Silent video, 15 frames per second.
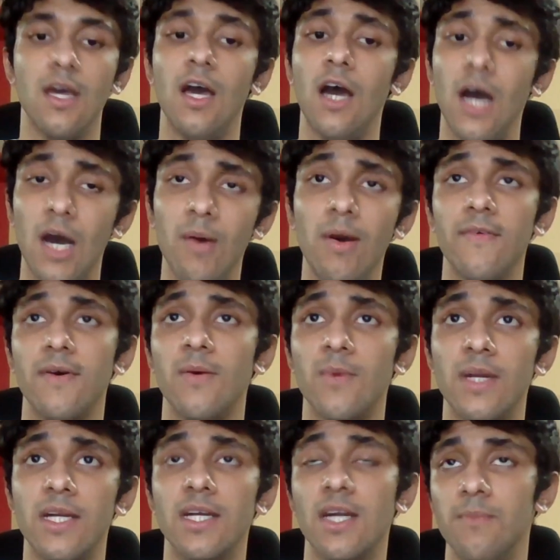However, when
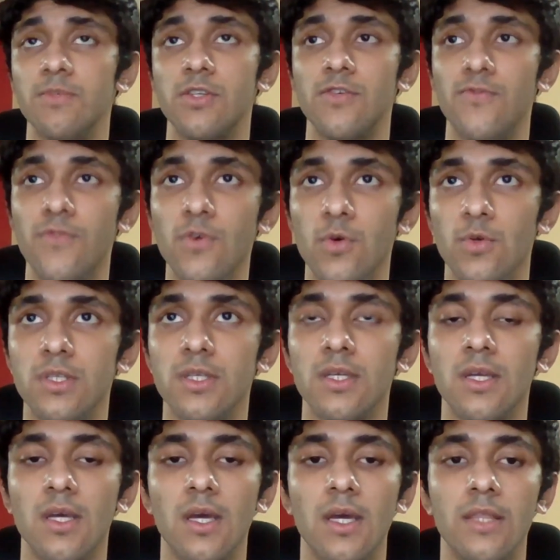it comes to foods,
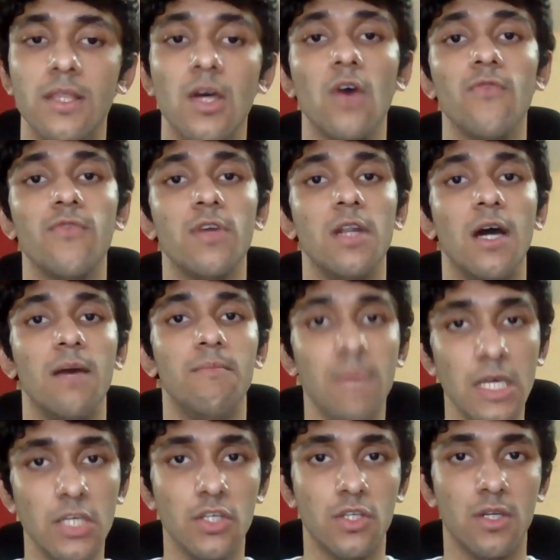they're often a
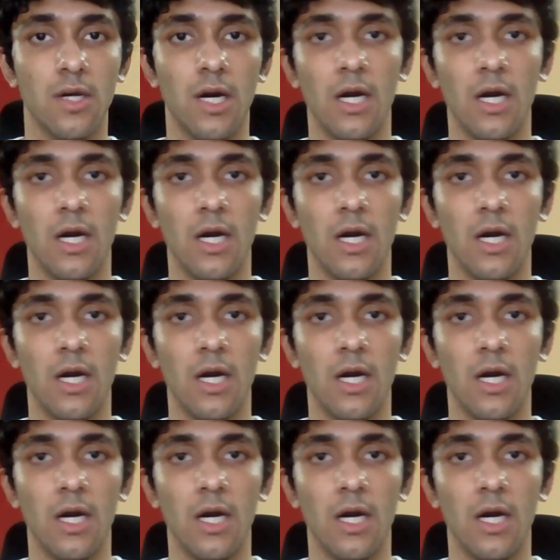mixture